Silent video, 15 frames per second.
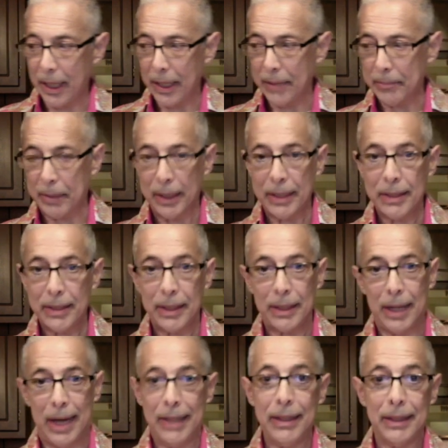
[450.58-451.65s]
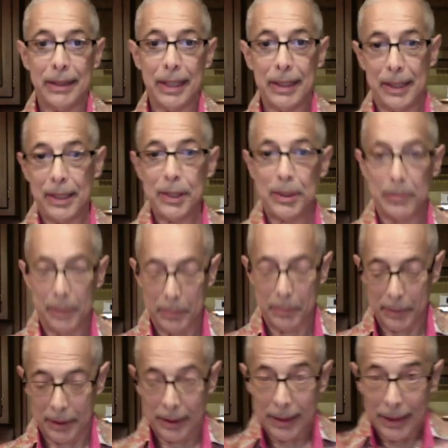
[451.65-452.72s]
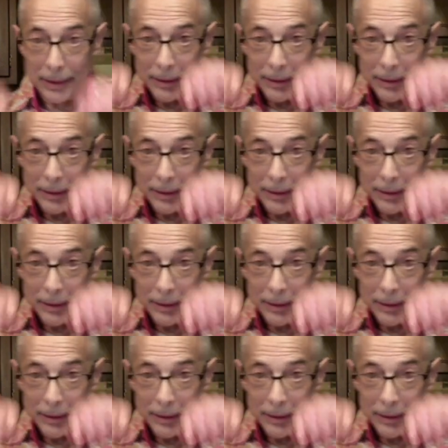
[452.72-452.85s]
Bonnie said, I think that kitchen would work out.